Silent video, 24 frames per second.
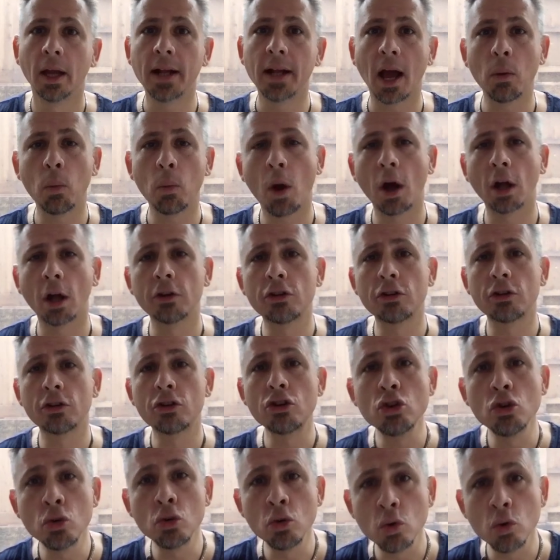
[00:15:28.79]
I want
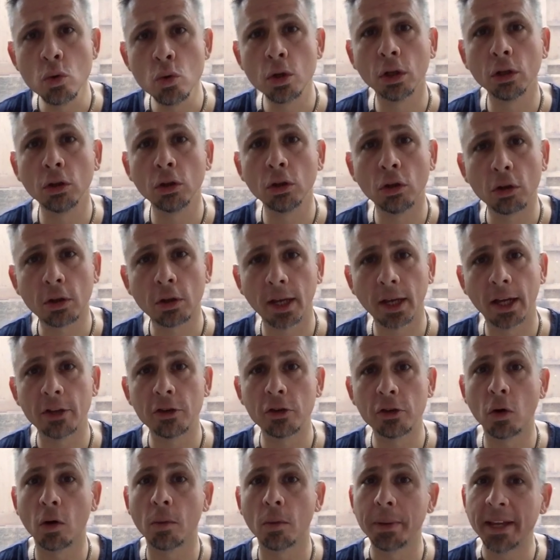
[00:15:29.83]
you to look at
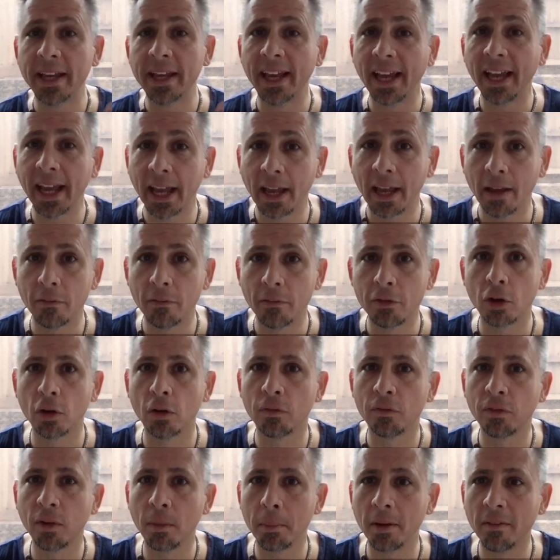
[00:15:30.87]
your behavior
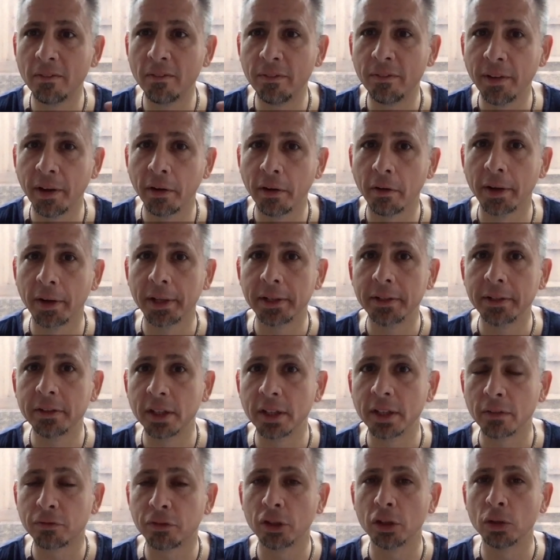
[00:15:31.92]
from a very
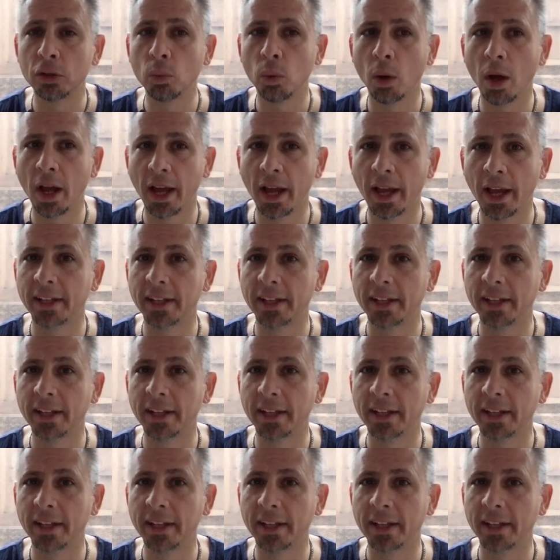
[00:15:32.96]
different way.